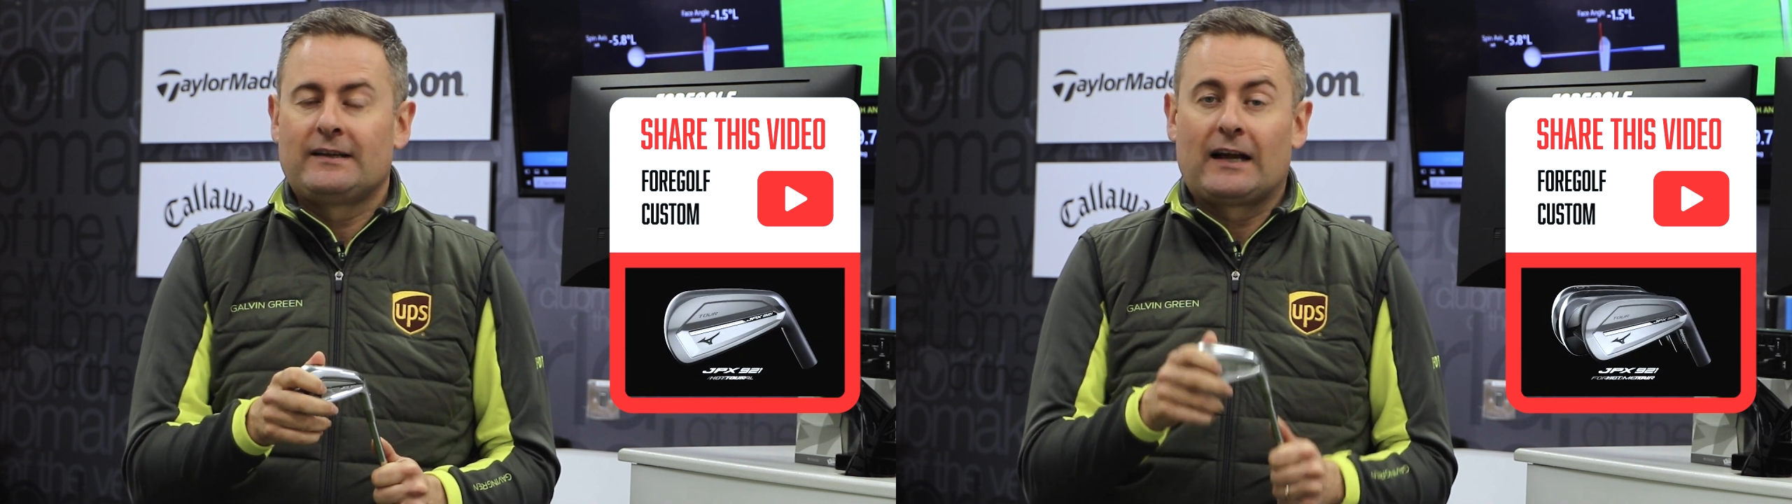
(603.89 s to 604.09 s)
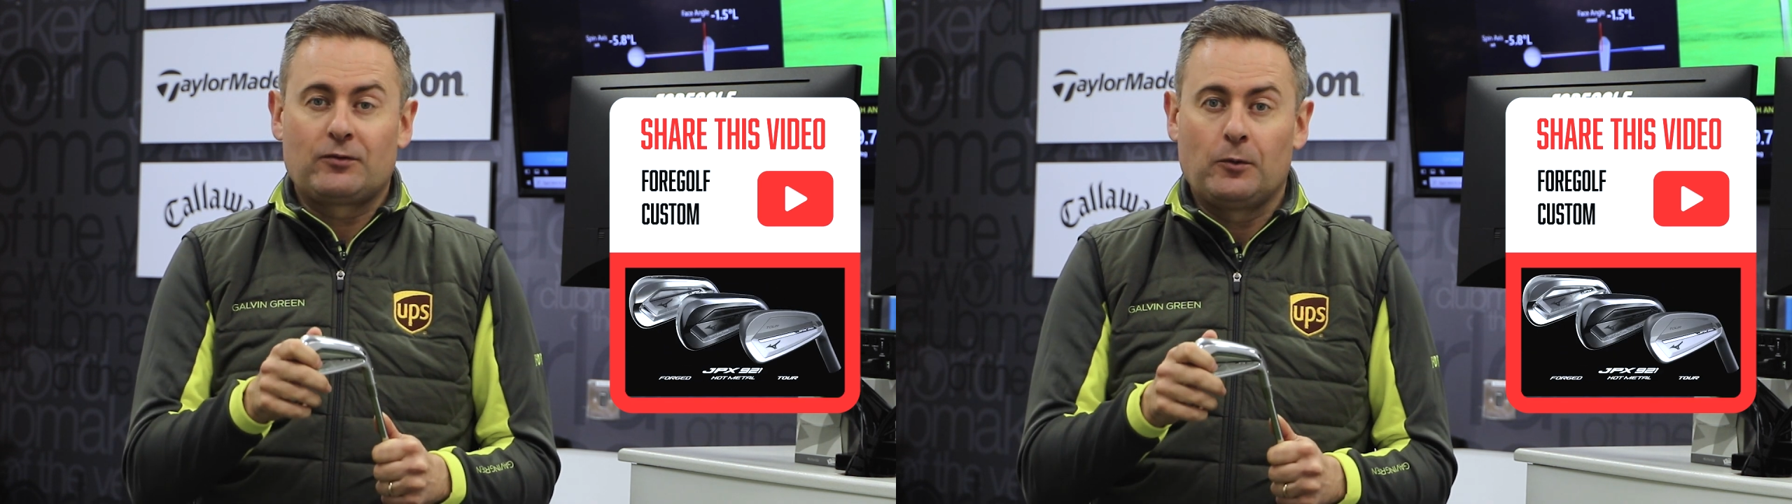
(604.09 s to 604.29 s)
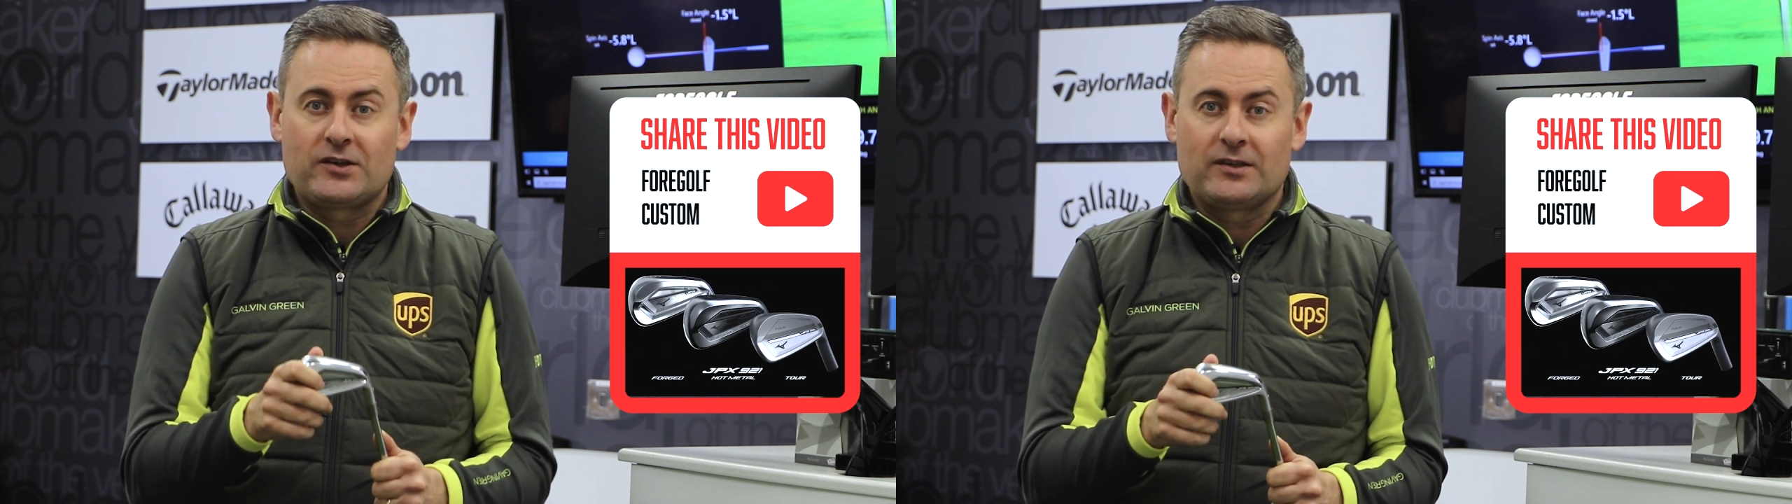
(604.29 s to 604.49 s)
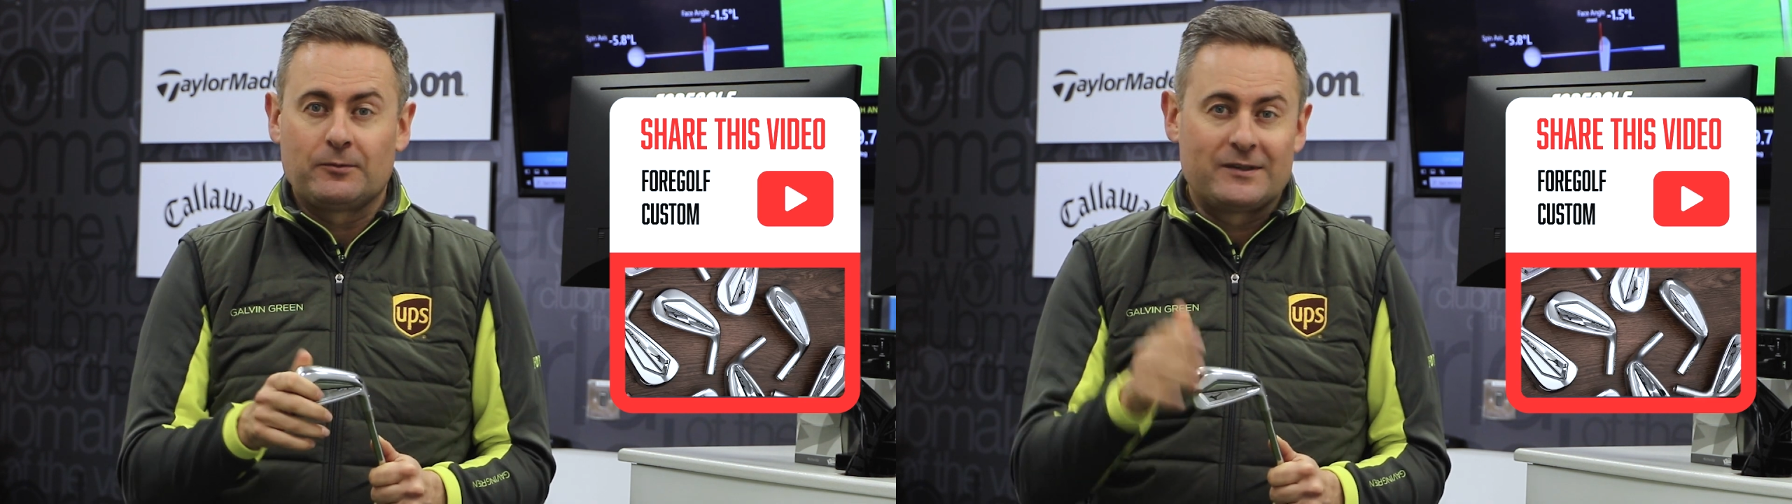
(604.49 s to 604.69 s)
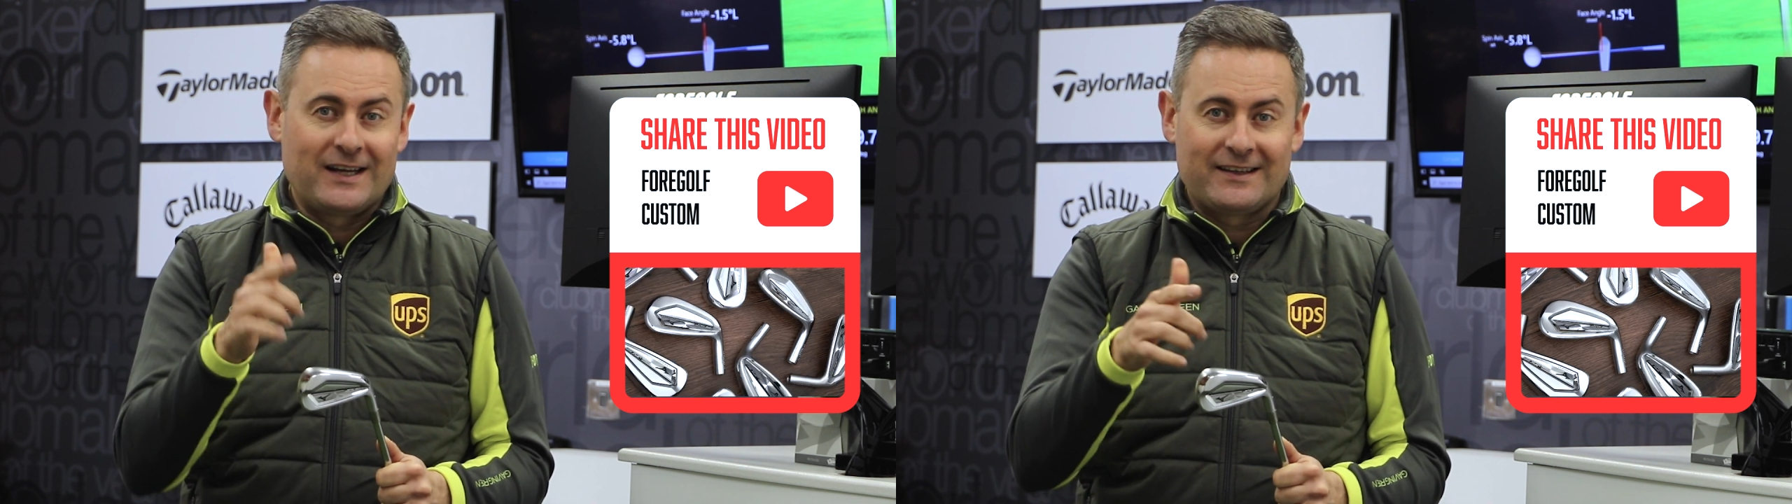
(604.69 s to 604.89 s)
Thanks for watching.
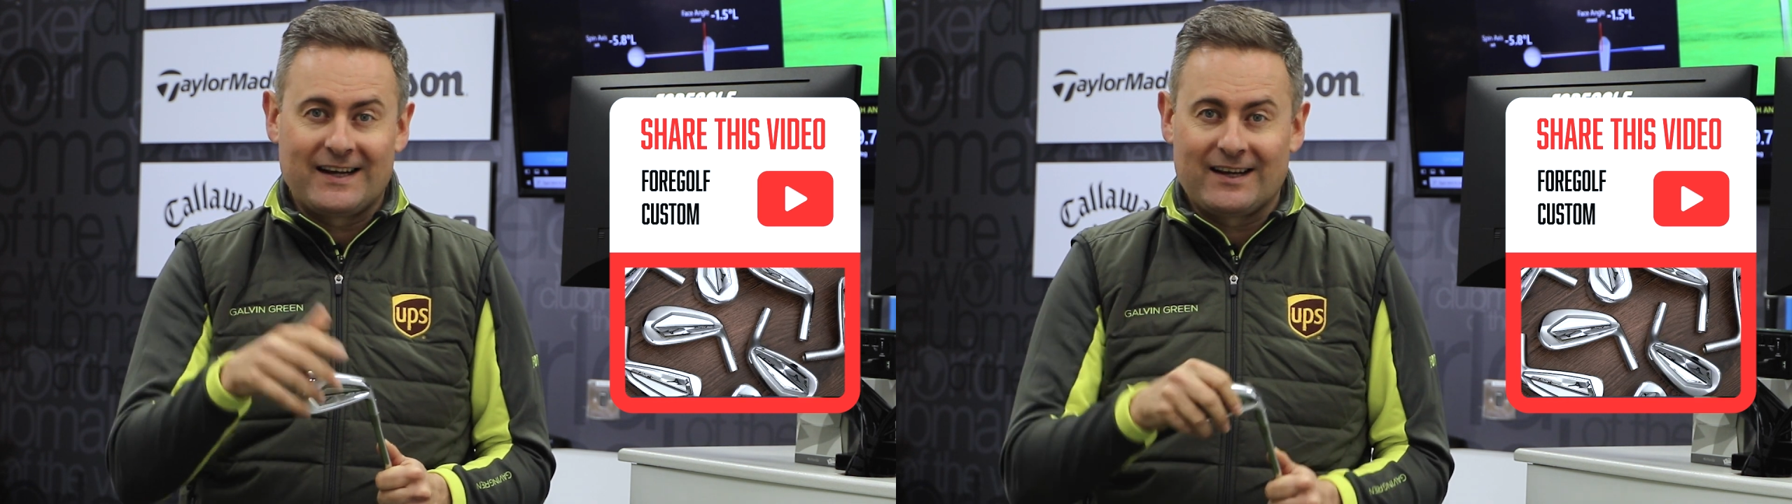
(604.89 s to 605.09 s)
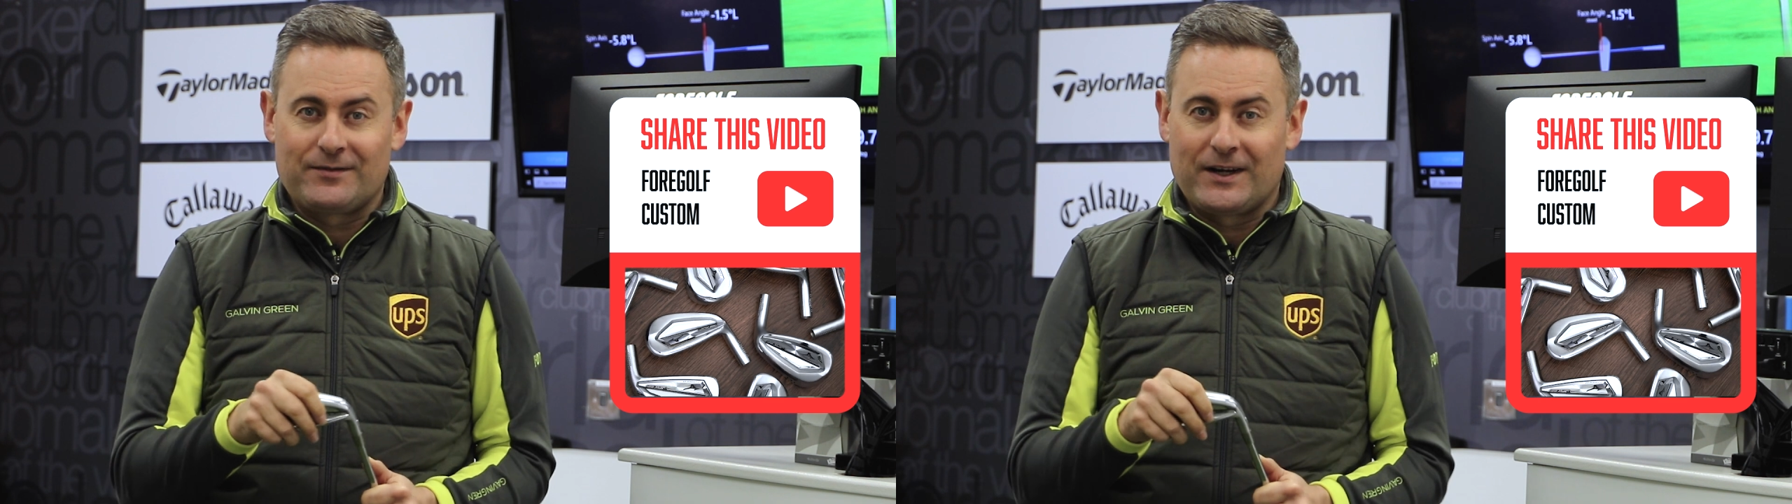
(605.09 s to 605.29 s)
We'll see you at the next